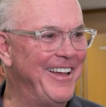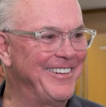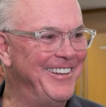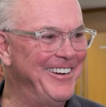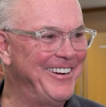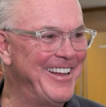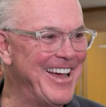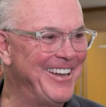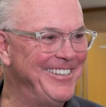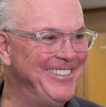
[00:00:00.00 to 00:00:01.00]
like Larry
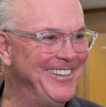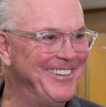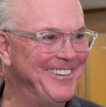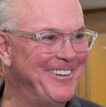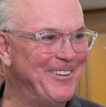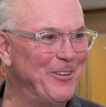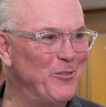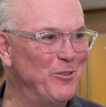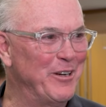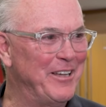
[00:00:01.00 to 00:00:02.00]
Allen uh, all
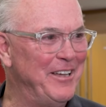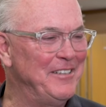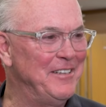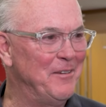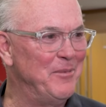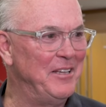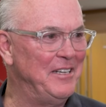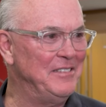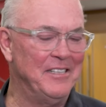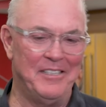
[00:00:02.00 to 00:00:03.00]
over again. I mean,
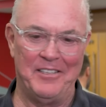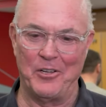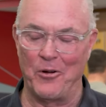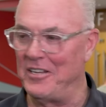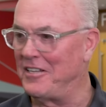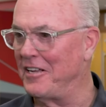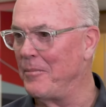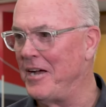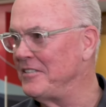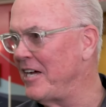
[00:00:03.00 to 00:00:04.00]
he, the great thing
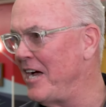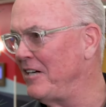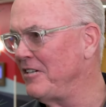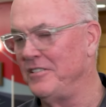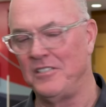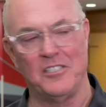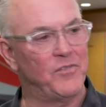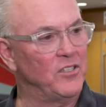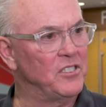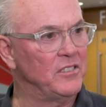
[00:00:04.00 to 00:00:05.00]
about Tyler is his
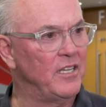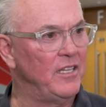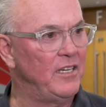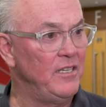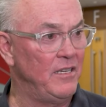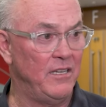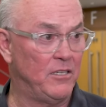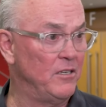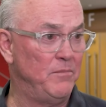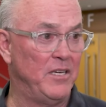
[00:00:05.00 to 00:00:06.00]
versatility. He
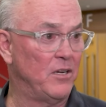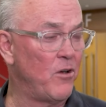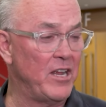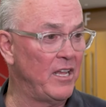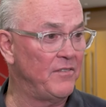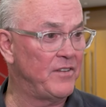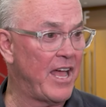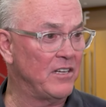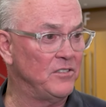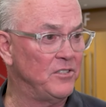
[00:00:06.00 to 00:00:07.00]
could be a great left
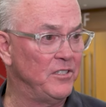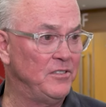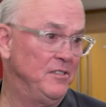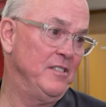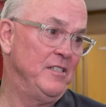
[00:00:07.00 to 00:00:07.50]
tackle too.